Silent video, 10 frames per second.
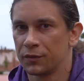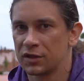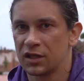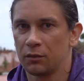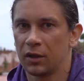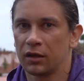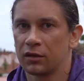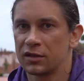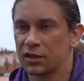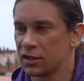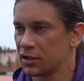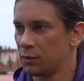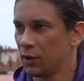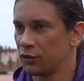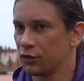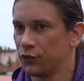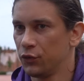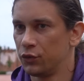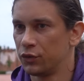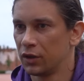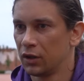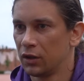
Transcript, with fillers: The same like discussing about the food